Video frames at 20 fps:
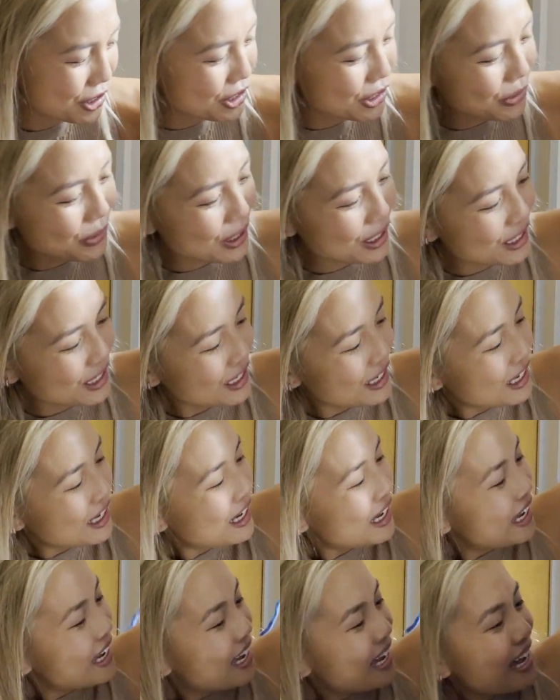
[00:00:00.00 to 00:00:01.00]
to it.
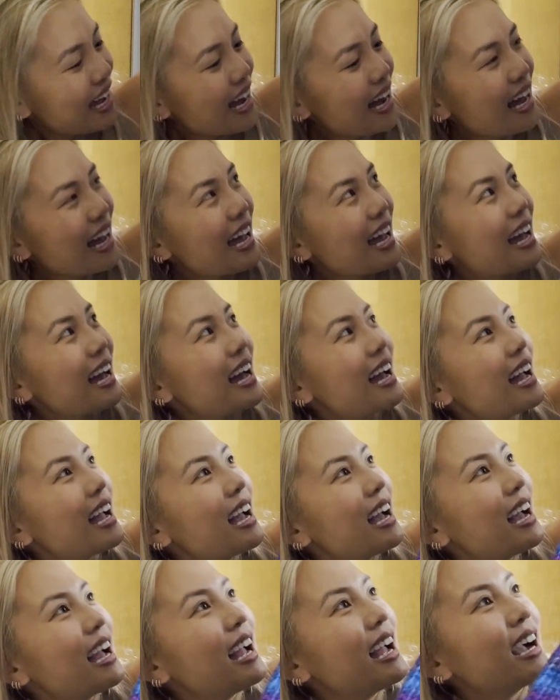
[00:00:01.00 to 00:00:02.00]

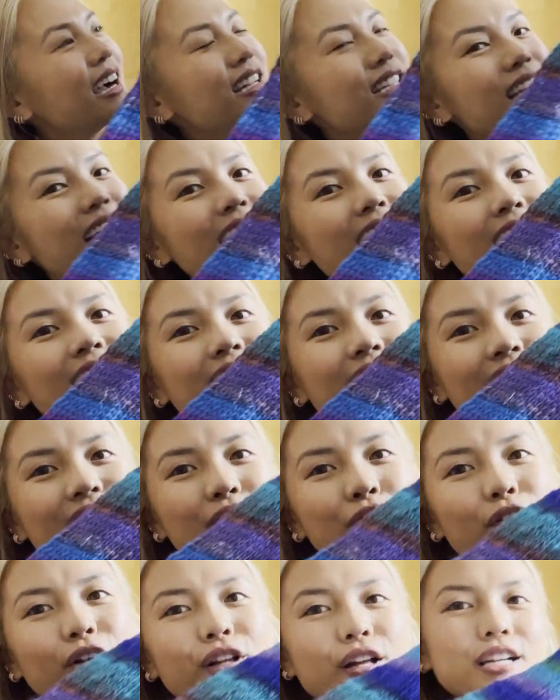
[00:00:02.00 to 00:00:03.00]
And I kind of
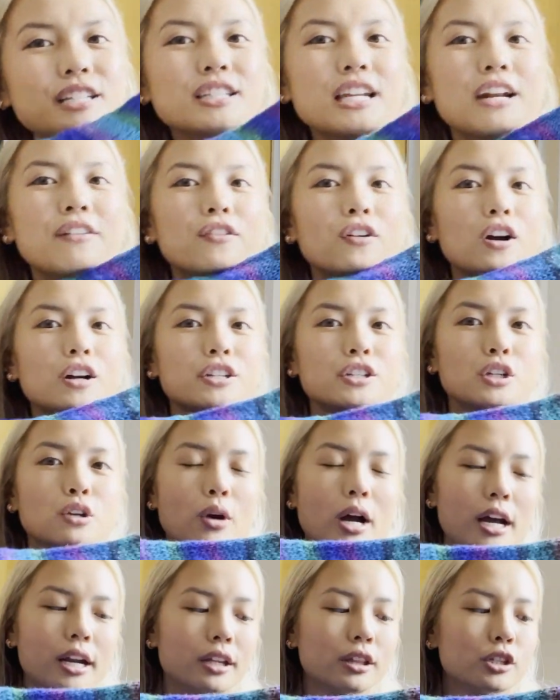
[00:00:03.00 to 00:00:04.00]
realized that I forgot to
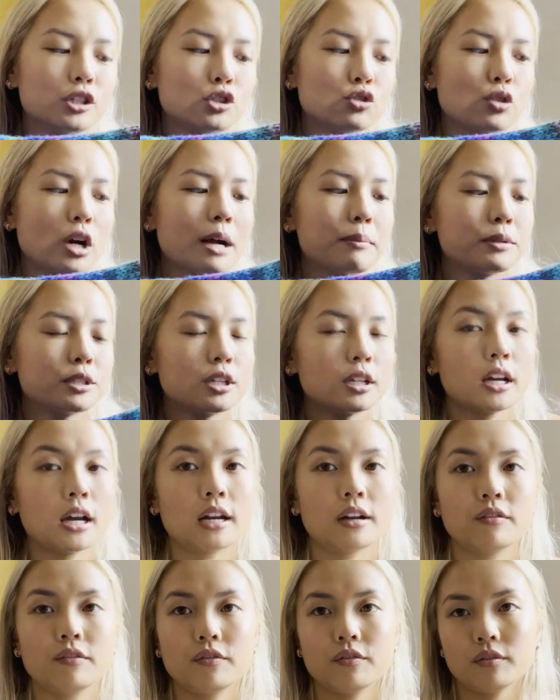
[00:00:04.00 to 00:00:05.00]
add in the straps to kind
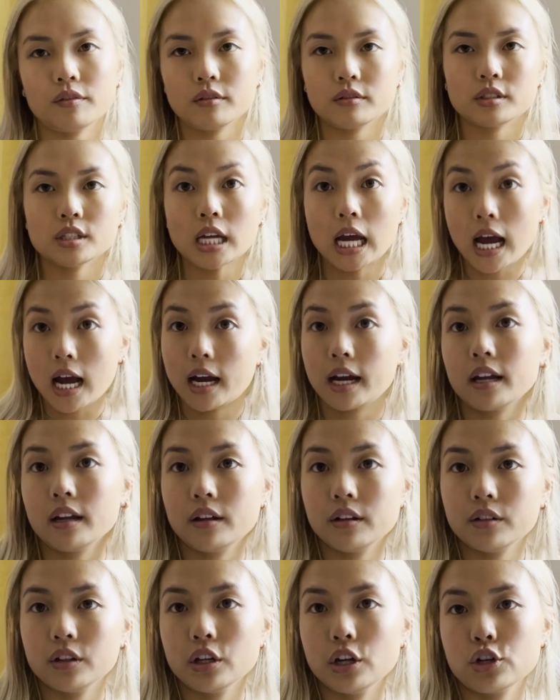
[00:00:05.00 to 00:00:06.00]
of tie
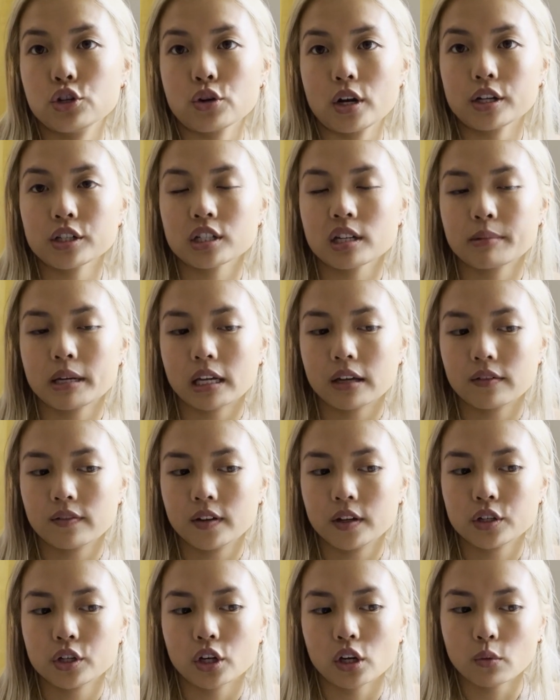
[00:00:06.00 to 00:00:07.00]
the dress to make it fit
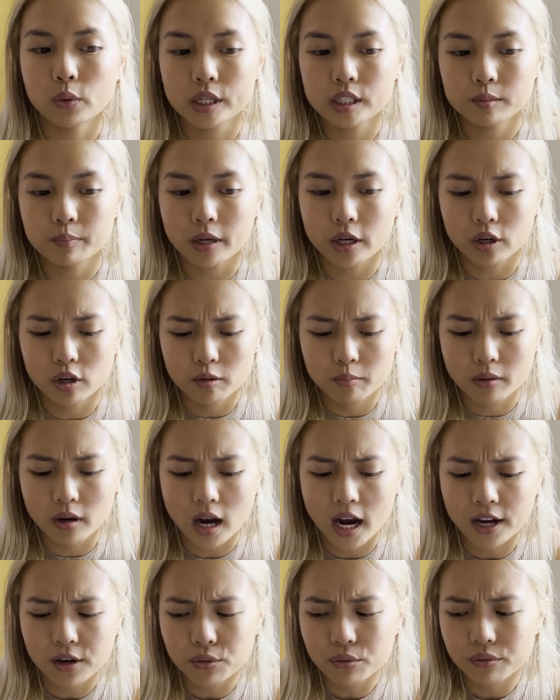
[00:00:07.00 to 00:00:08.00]
to your waist better, but
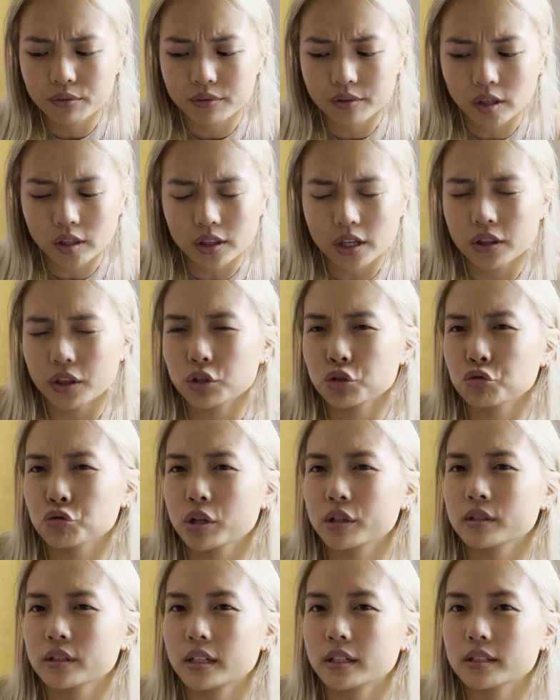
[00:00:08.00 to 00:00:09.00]
I don't think that this
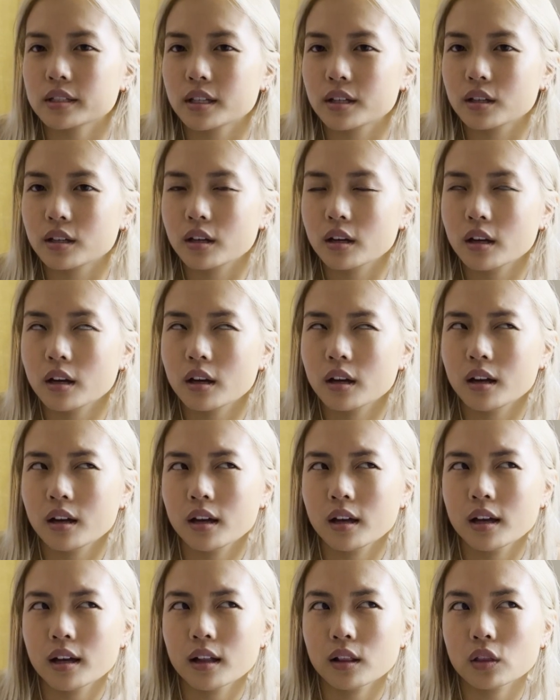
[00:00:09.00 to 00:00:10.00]
dress needs it.
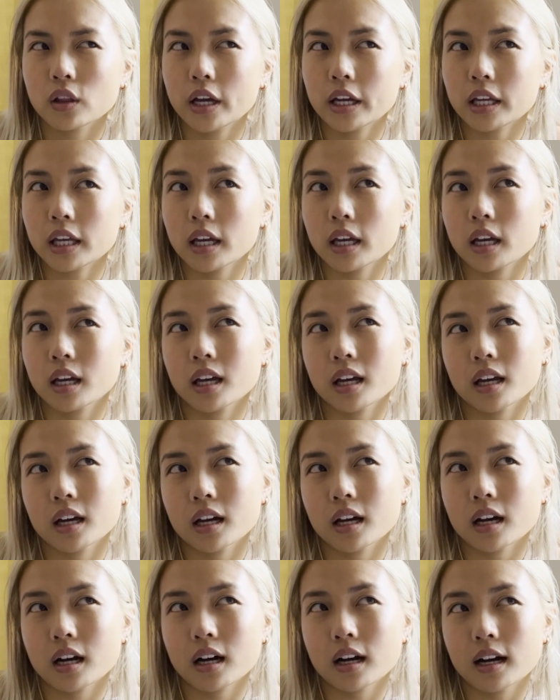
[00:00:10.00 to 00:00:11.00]
Like,
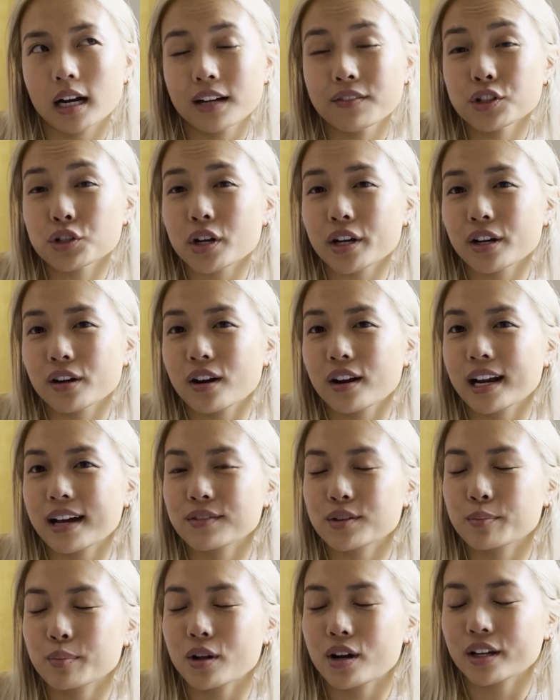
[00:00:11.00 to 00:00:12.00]
I haven't tried it on after
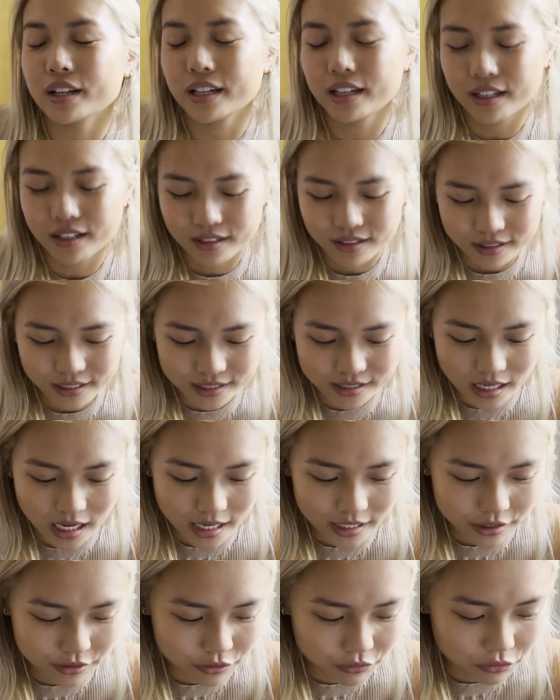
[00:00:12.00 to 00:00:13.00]
blocking because
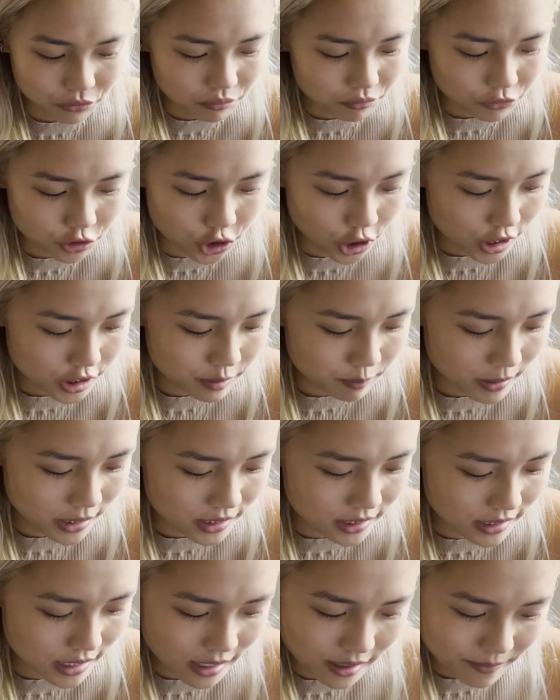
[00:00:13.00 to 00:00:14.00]
I just picked
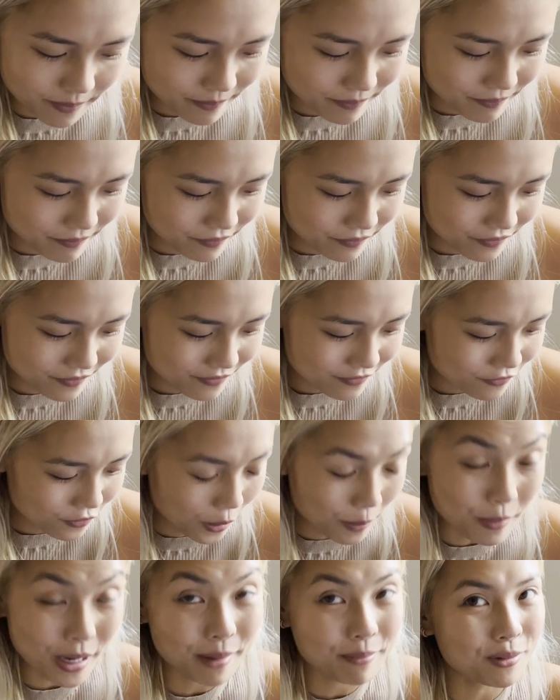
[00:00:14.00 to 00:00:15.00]
it up from
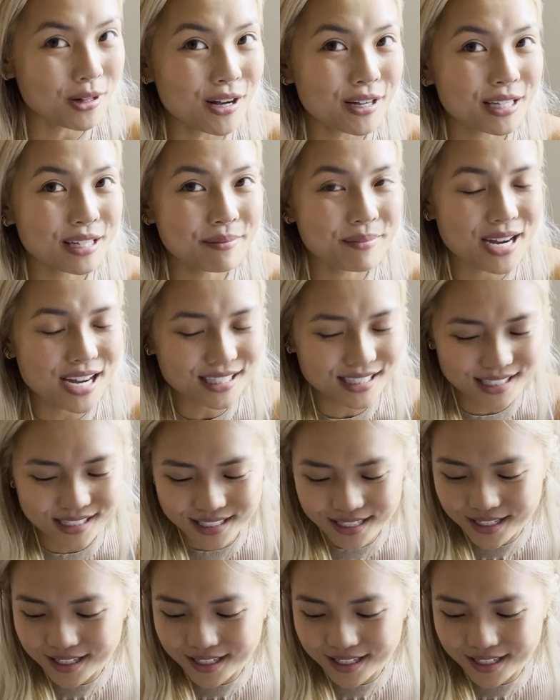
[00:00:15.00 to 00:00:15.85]
my blocking mats